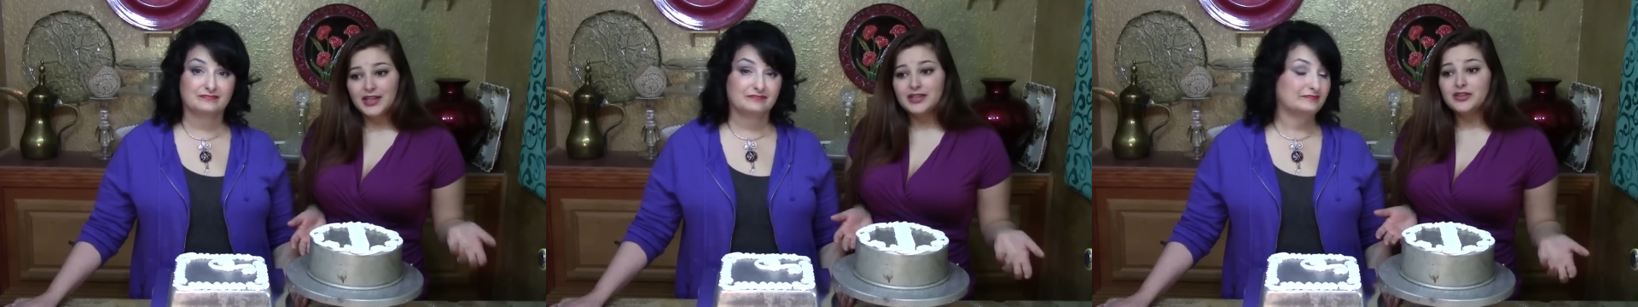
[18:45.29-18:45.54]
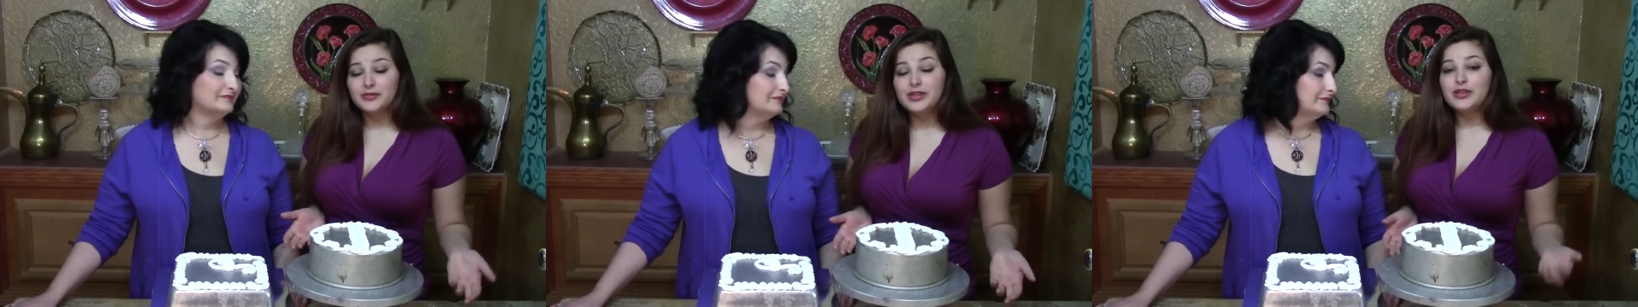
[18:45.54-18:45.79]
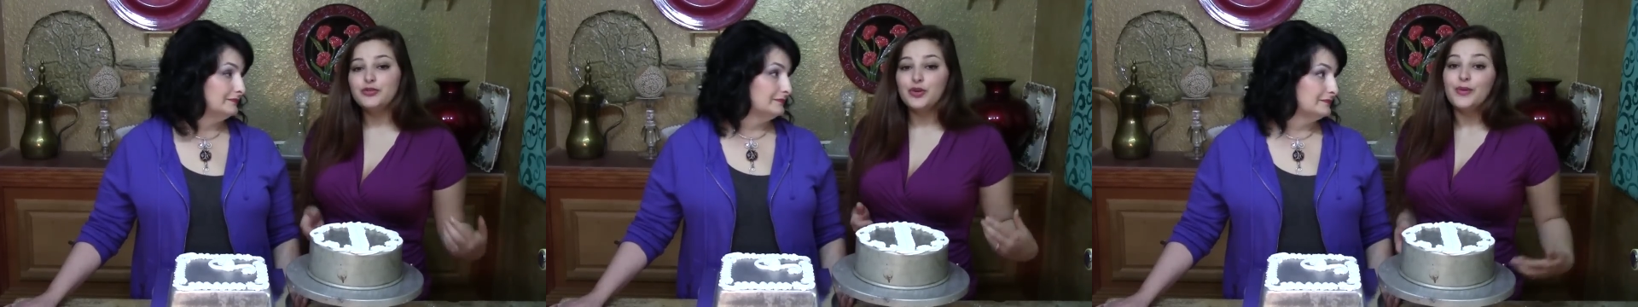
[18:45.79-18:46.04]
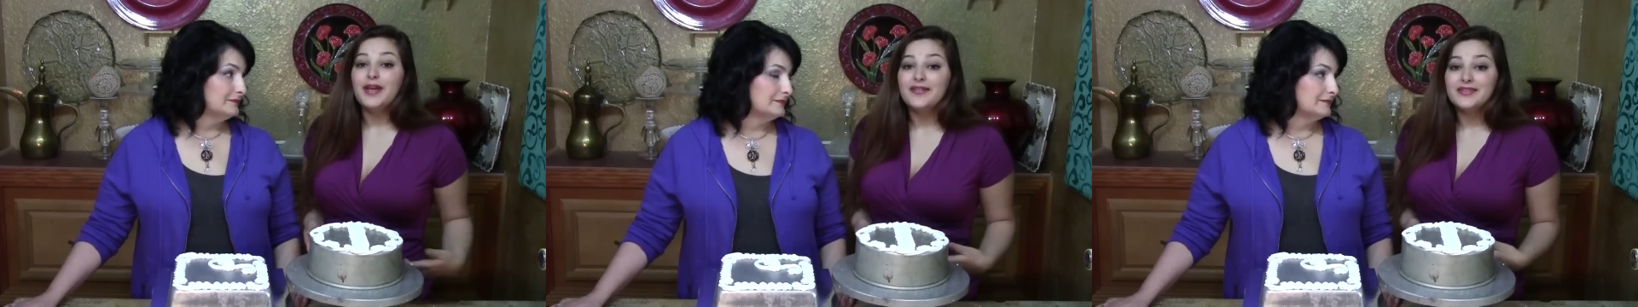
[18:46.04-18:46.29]
Speaker 1: And three, you
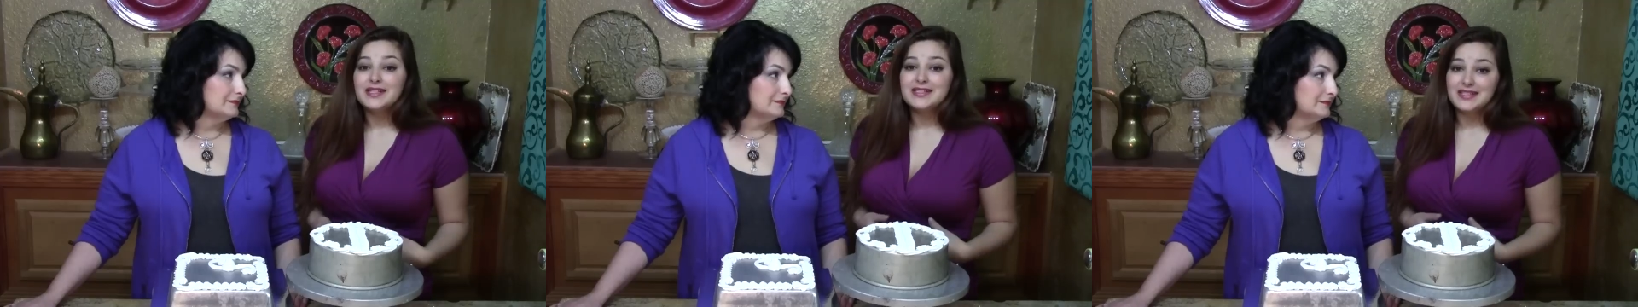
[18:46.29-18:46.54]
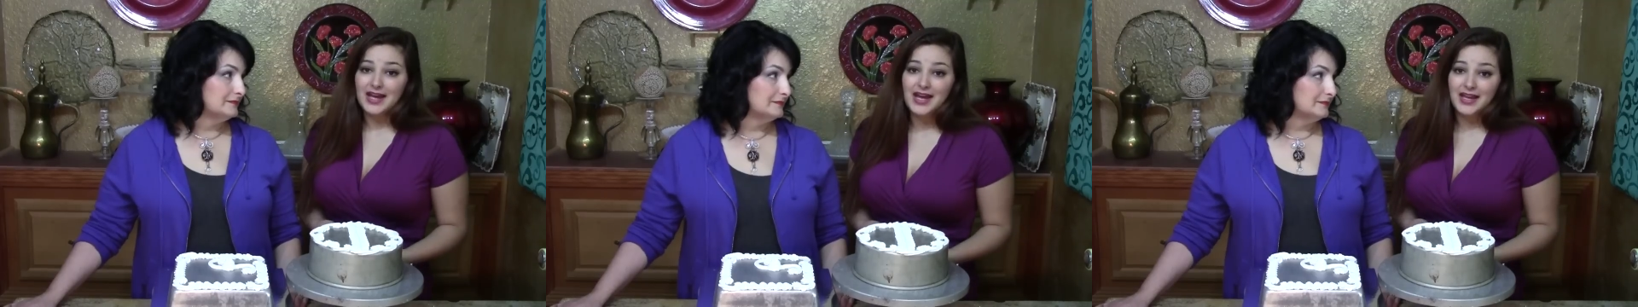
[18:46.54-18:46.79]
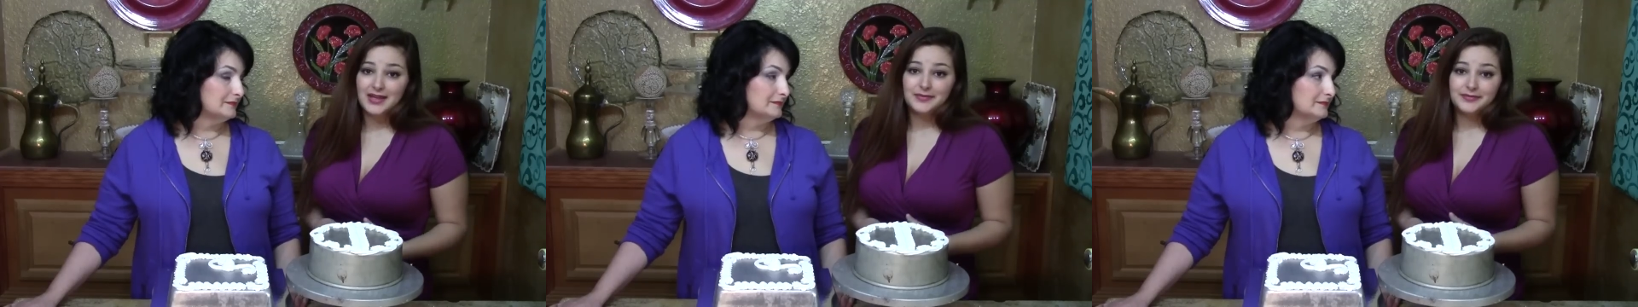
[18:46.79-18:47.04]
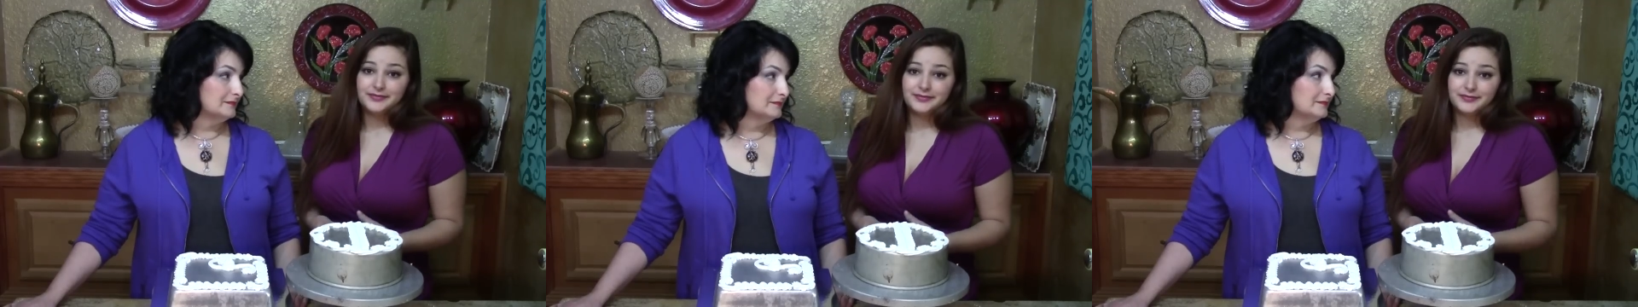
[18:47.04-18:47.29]
don't have any
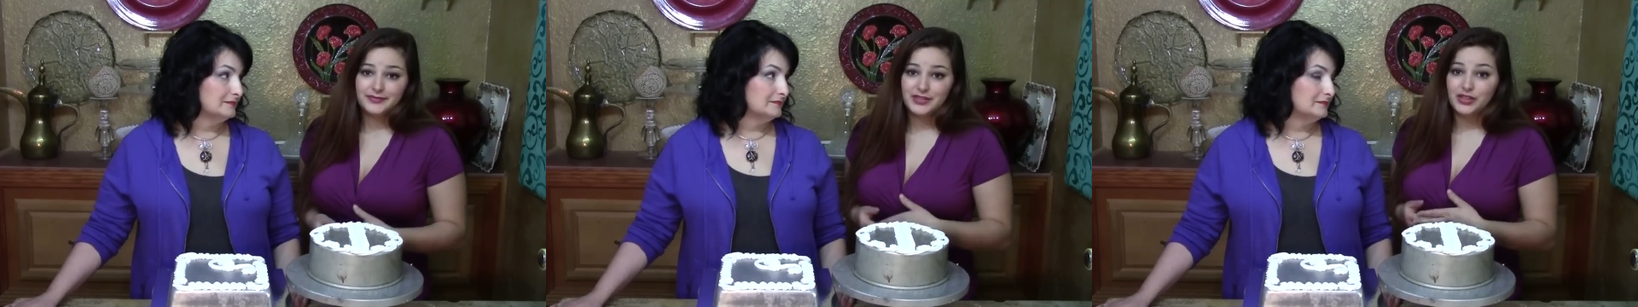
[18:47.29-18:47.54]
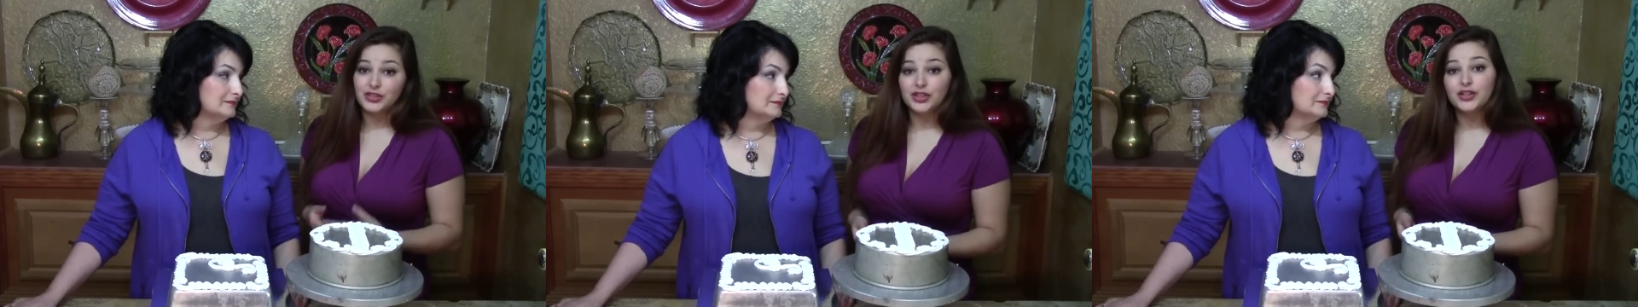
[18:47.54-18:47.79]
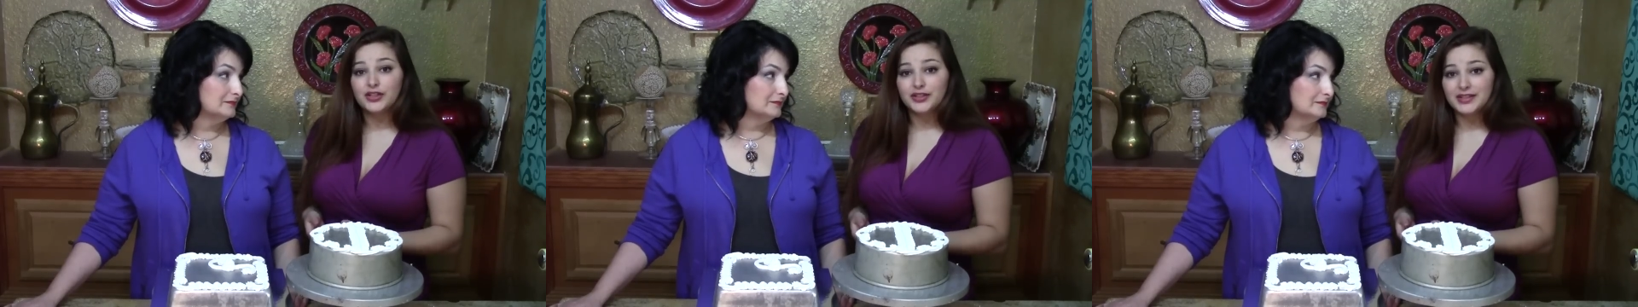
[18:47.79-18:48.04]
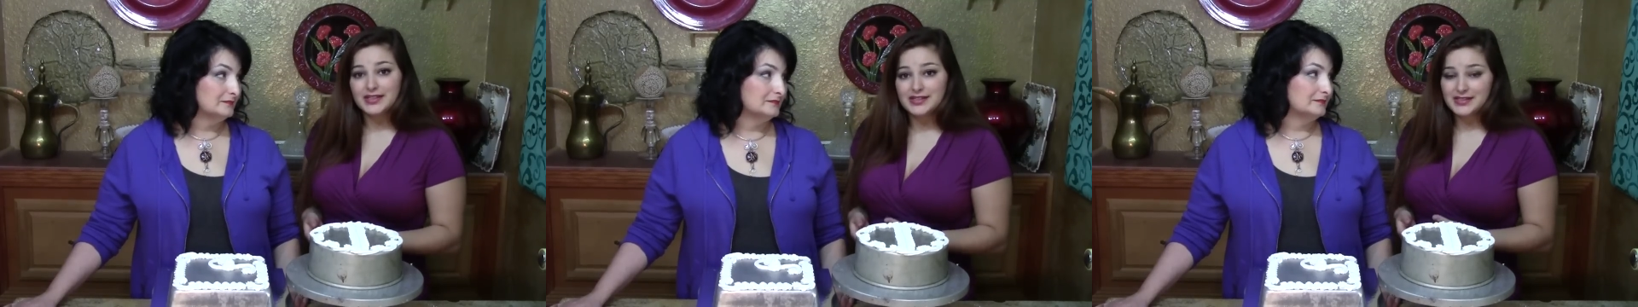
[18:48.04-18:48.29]
time to learn
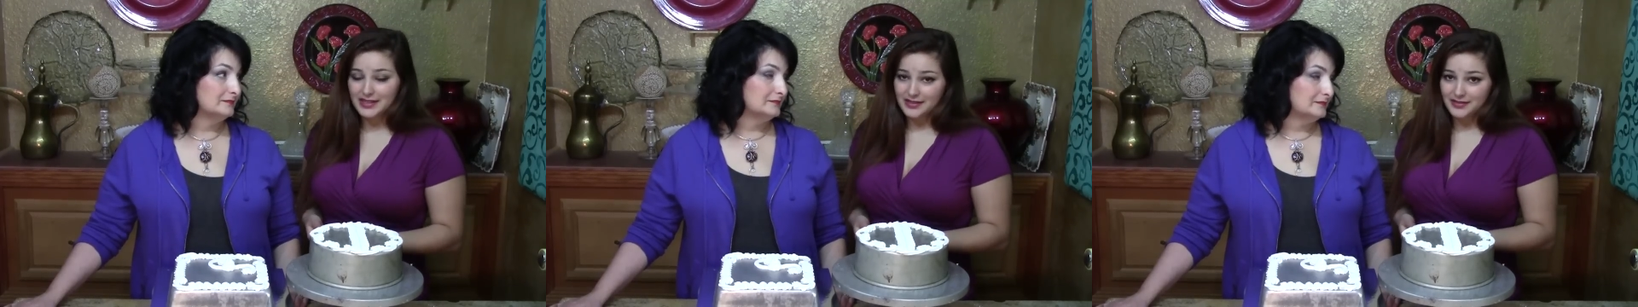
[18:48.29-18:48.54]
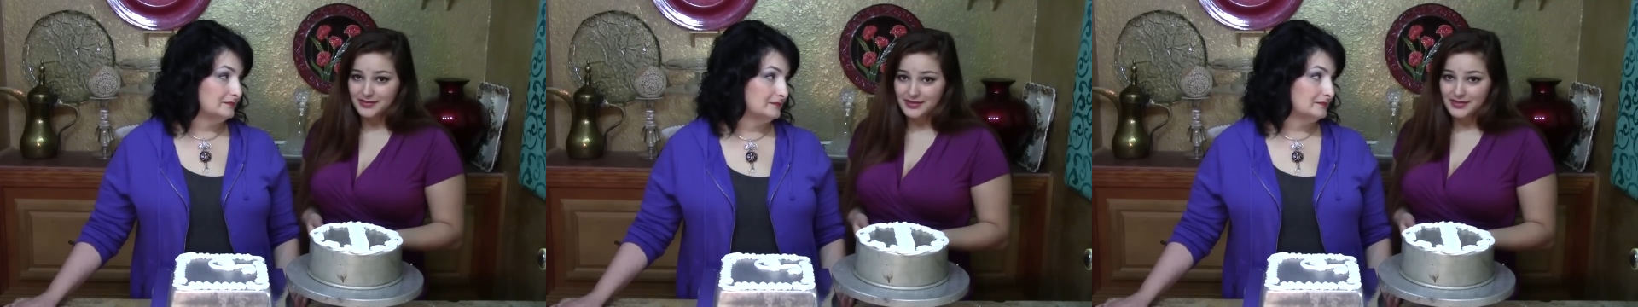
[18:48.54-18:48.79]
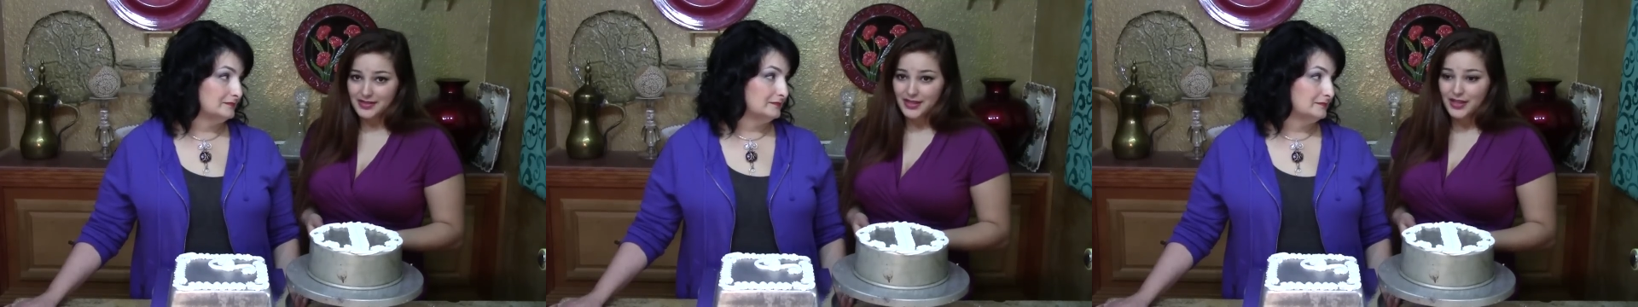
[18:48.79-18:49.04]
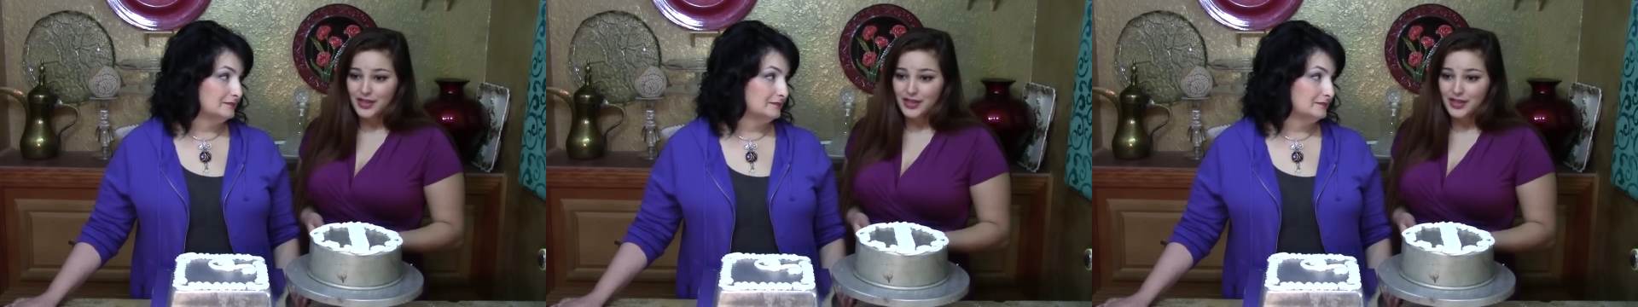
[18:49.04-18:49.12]
these skills.